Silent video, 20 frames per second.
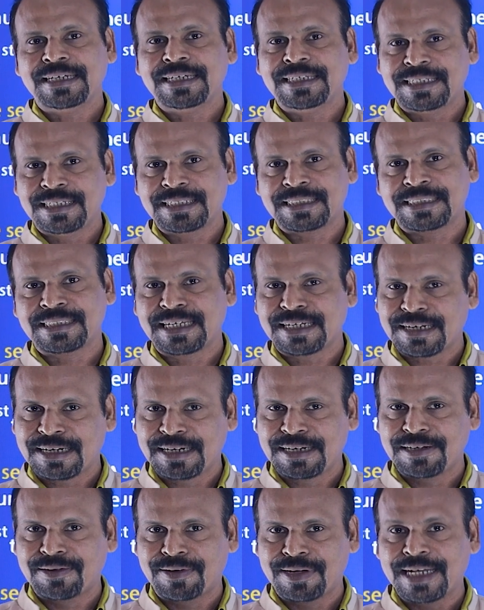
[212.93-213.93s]
It is
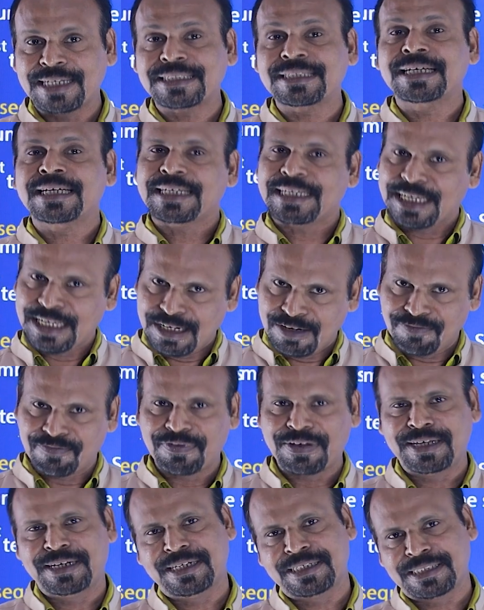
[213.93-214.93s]
generally known as
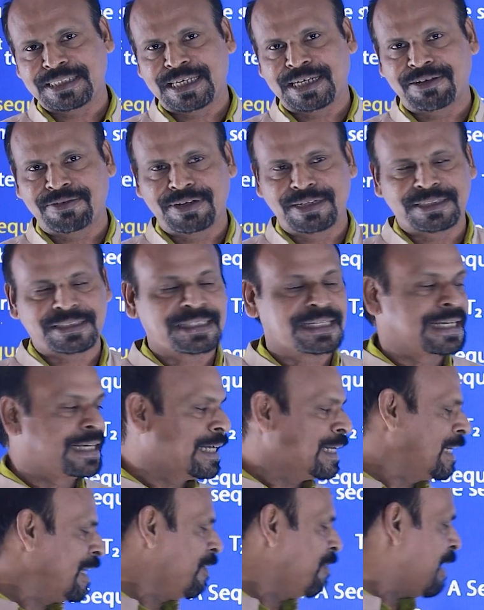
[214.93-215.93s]
infinite sequence.
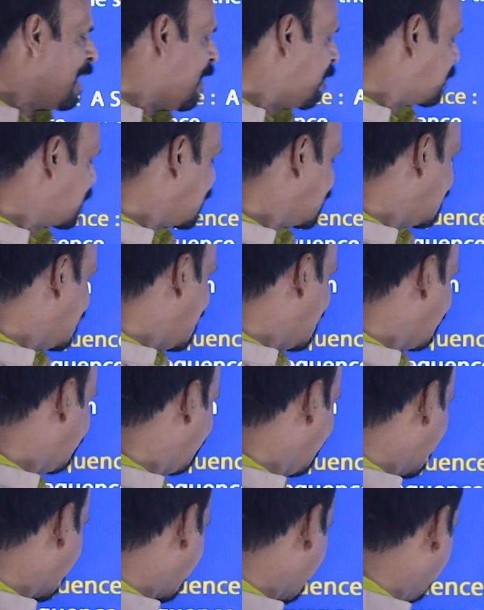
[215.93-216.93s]
Now after that
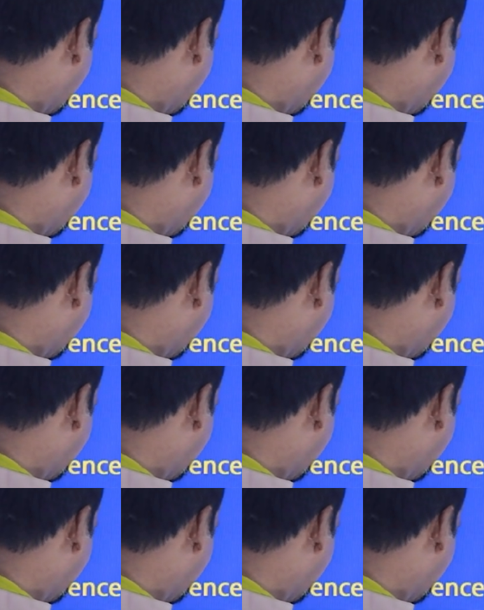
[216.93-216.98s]
we are